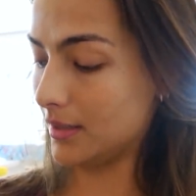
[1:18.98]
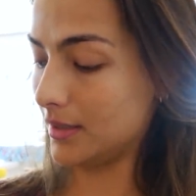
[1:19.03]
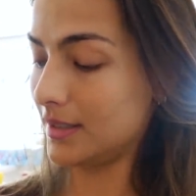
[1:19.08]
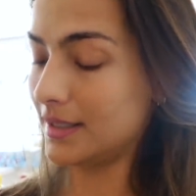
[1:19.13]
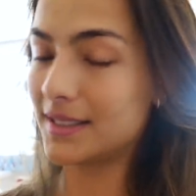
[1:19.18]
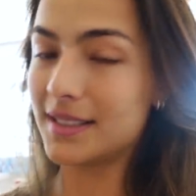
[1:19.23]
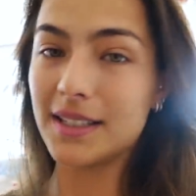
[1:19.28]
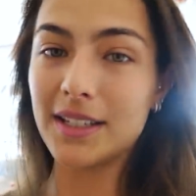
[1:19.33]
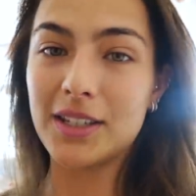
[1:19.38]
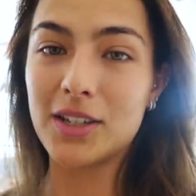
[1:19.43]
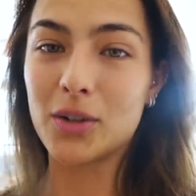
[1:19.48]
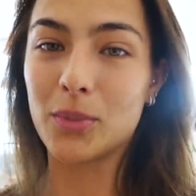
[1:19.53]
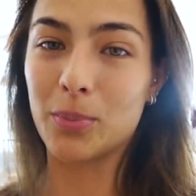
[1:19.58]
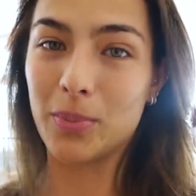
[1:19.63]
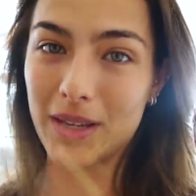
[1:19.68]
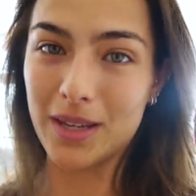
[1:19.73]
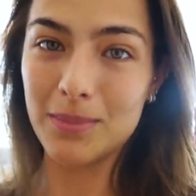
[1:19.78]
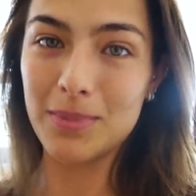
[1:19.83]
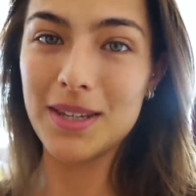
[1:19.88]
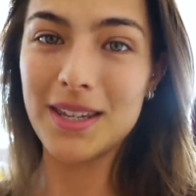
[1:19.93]
It's like your
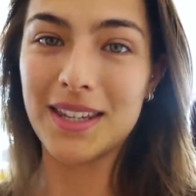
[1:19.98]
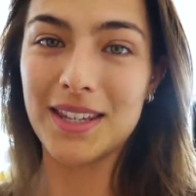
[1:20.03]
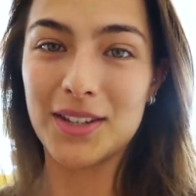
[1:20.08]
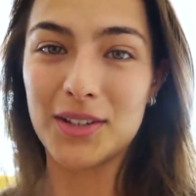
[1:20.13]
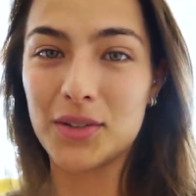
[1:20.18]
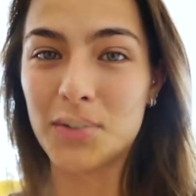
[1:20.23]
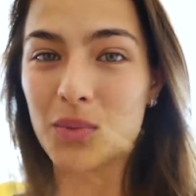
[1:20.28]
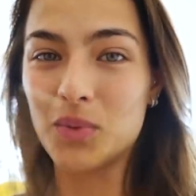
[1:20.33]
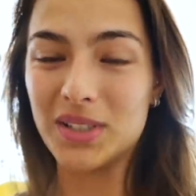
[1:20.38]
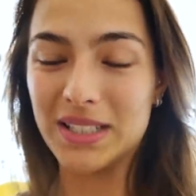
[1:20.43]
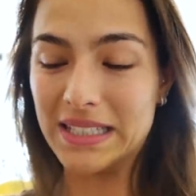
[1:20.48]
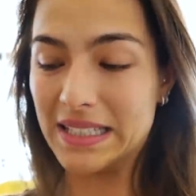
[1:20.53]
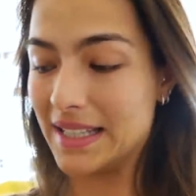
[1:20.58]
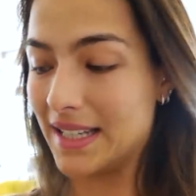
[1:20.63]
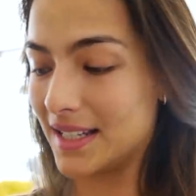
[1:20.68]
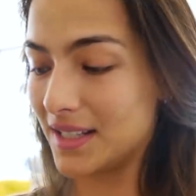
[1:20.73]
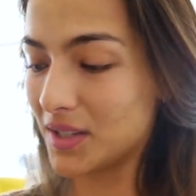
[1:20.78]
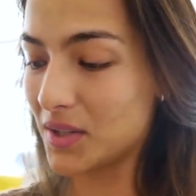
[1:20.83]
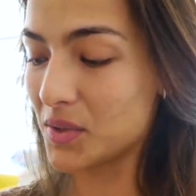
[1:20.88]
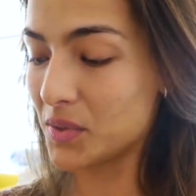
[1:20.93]
baby and you don't want to
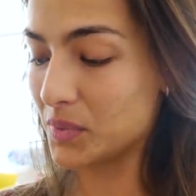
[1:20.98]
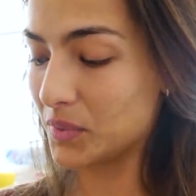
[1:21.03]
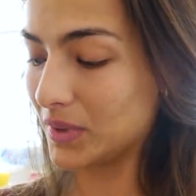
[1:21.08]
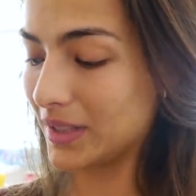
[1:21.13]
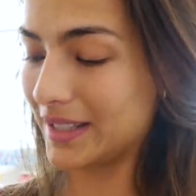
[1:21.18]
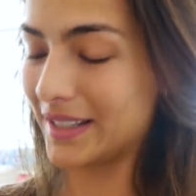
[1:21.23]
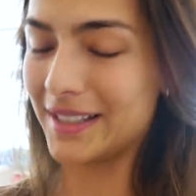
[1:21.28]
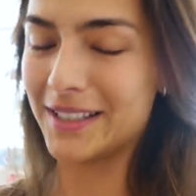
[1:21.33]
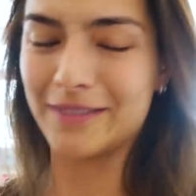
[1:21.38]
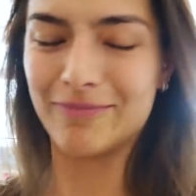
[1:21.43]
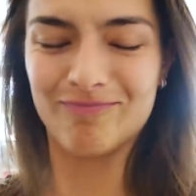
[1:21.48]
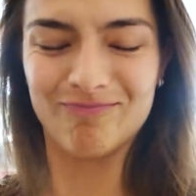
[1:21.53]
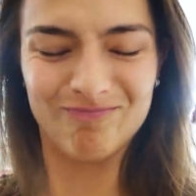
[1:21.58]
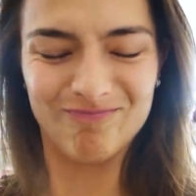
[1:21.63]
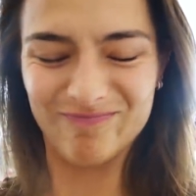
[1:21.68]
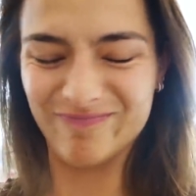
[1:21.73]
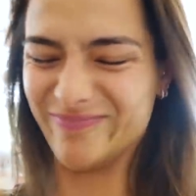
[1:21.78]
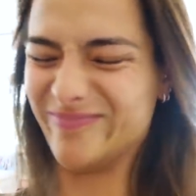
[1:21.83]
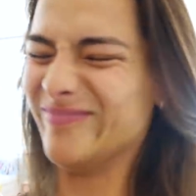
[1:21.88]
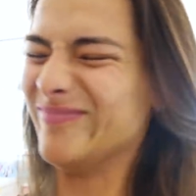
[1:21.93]
let go, like
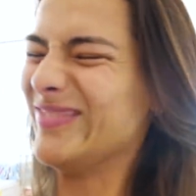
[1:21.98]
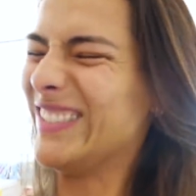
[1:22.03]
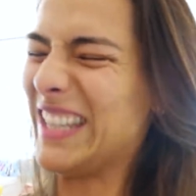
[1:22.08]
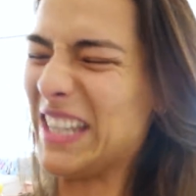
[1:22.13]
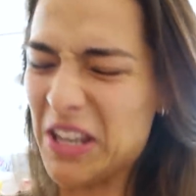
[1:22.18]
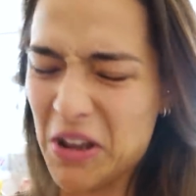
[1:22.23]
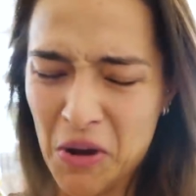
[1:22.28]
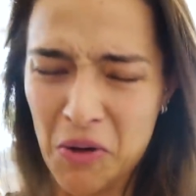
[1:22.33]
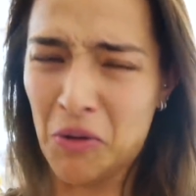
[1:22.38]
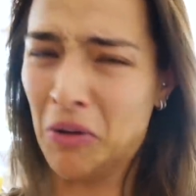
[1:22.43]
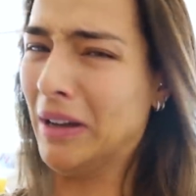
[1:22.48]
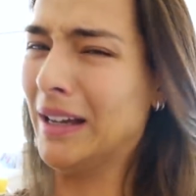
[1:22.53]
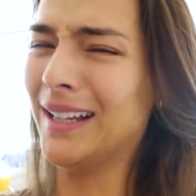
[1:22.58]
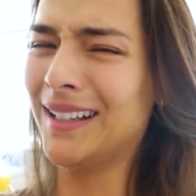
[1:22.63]
no.